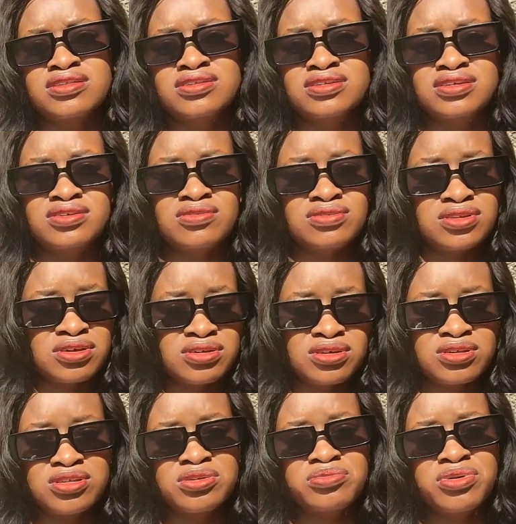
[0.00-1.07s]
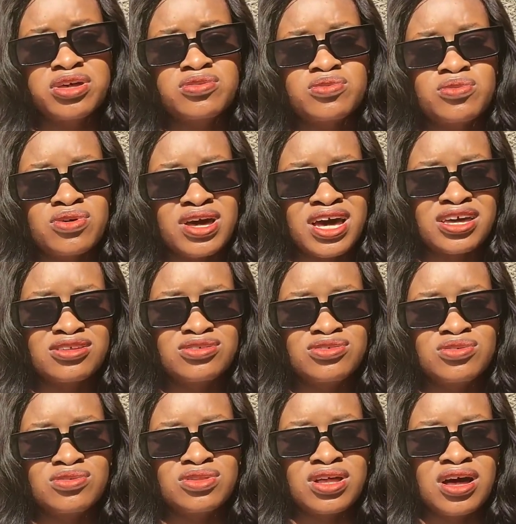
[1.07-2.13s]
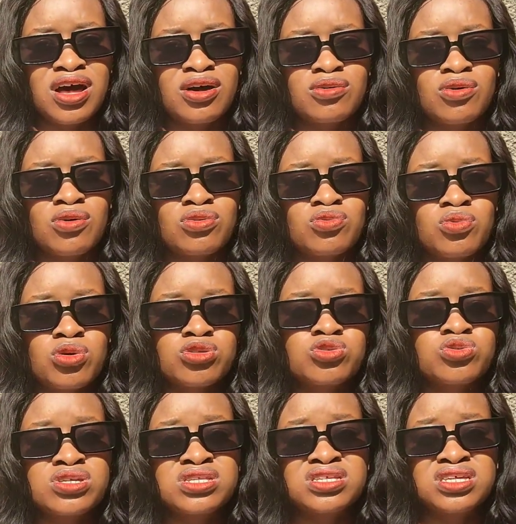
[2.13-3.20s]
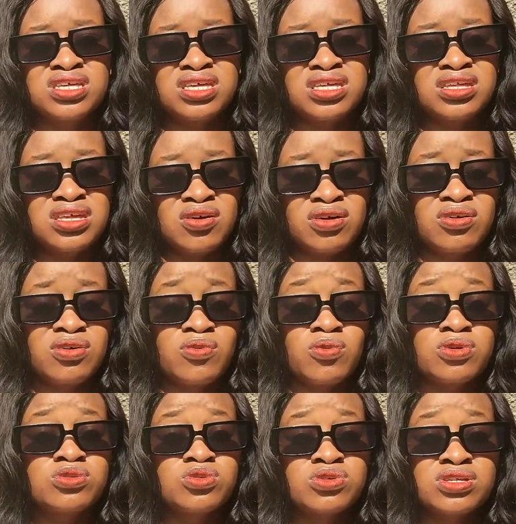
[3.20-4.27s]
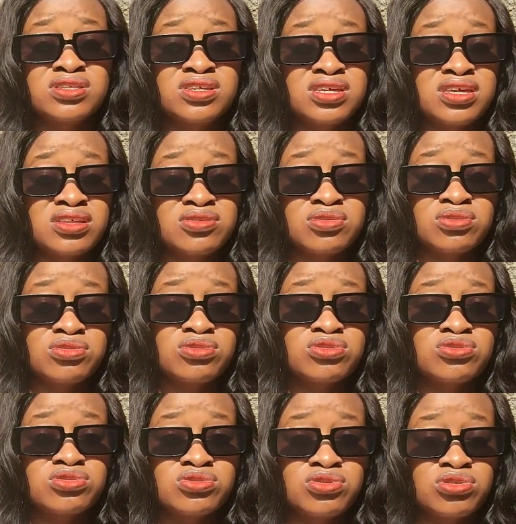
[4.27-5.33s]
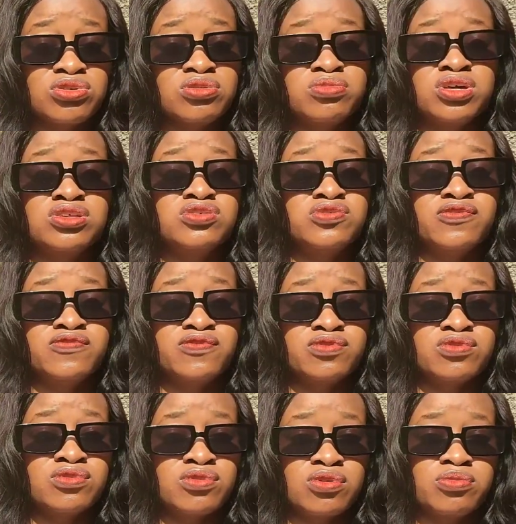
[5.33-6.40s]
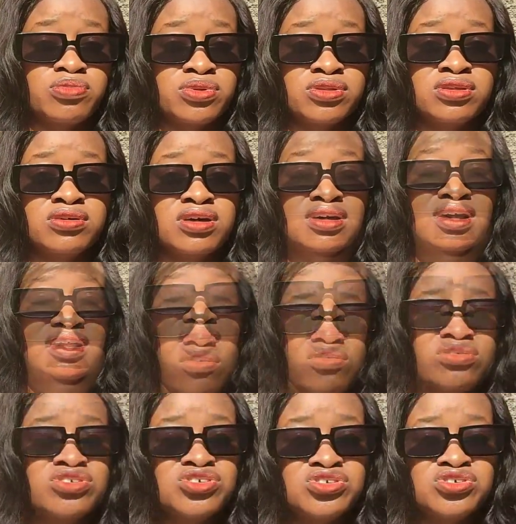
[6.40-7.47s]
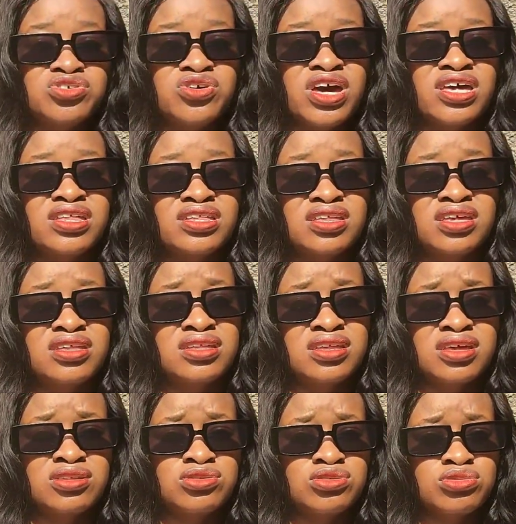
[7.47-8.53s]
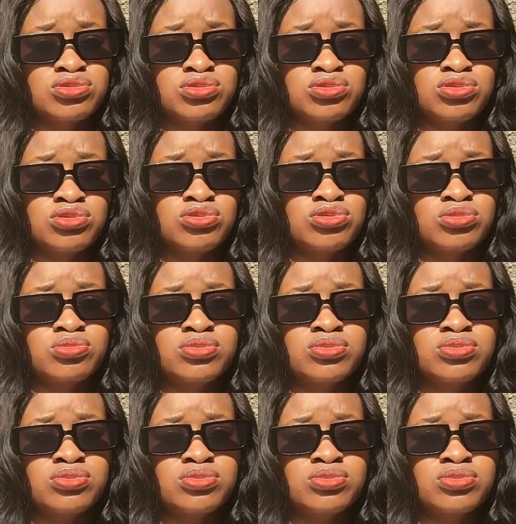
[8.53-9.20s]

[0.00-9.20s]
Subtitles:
The security men will guide you on what to indicate on those documents you photocopy, the country you are intended to go to.